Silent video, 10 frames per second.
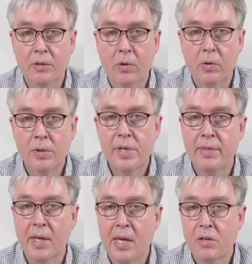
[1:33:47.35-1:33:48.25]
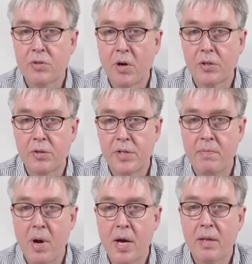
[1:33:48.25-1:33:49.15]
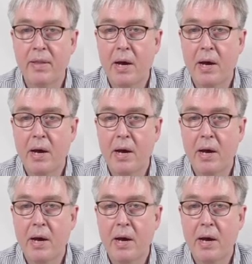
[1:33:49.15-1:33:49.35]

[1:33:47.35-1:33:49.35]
goals and the key structures in mind.